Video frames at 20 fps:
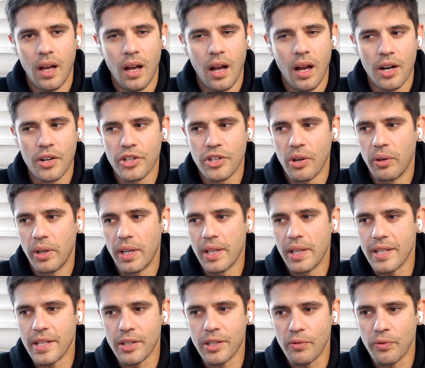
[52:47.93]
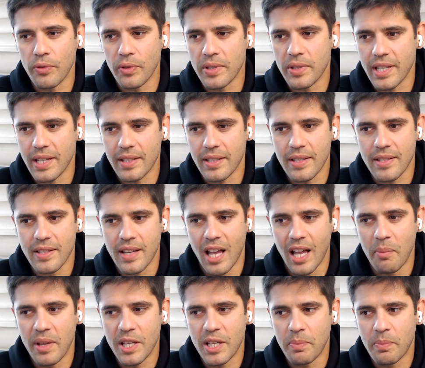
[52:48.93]
Archie, I want to thank you for taking the
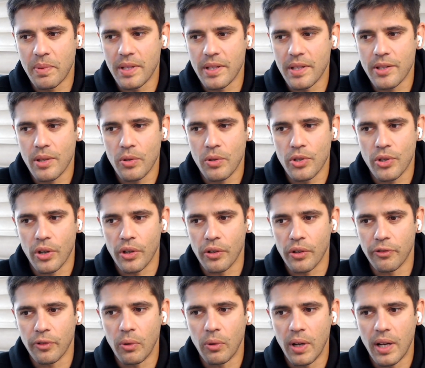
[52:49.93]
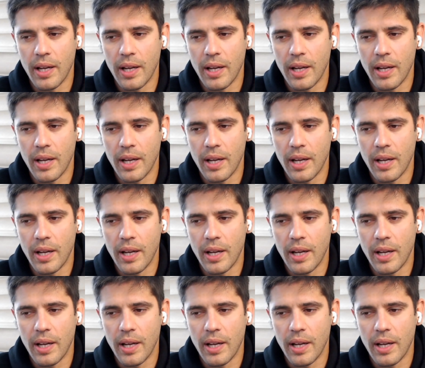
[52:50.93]
time. It's been so joyful.